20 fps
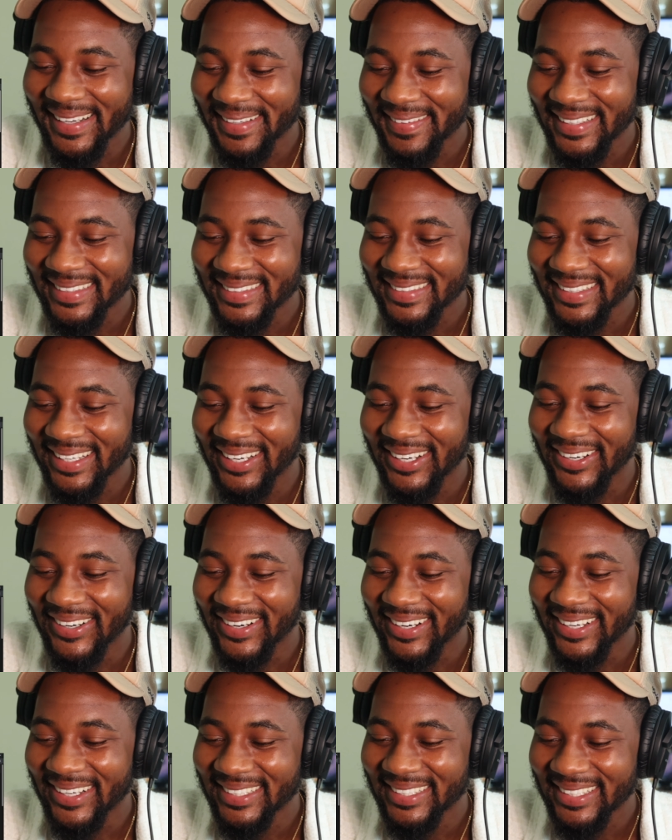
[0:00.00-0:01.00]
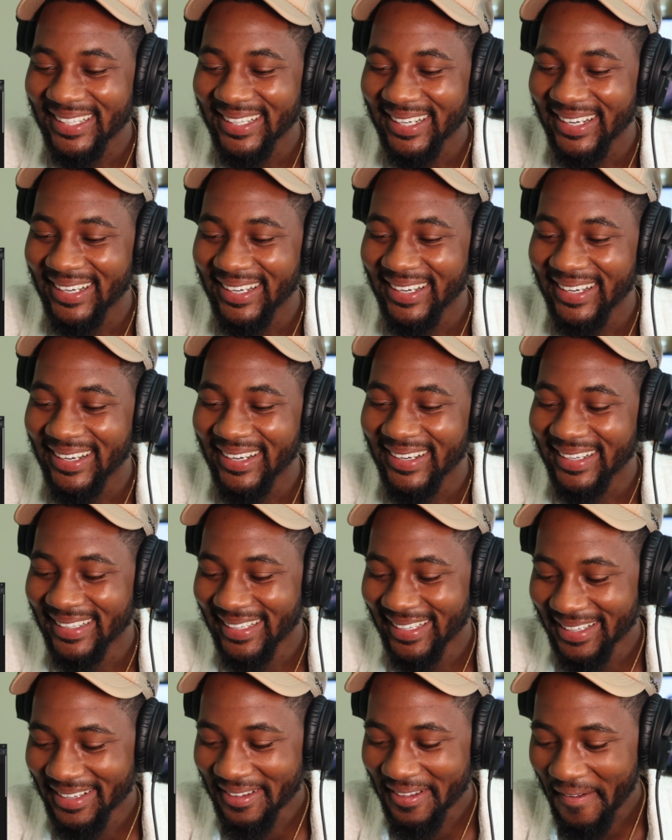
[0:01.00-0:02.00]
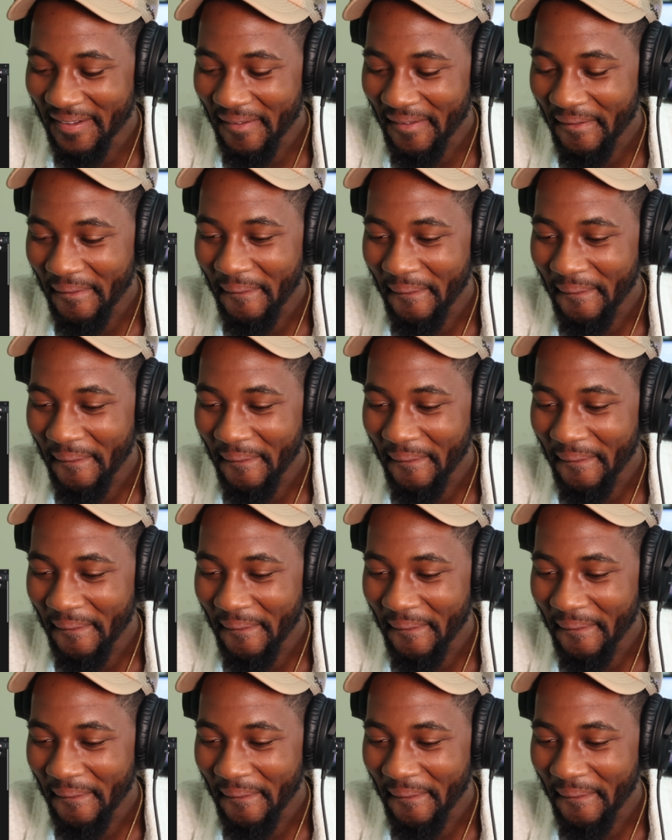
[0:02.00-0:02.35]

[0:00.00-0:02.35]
Let's go, coach. Hold on. That's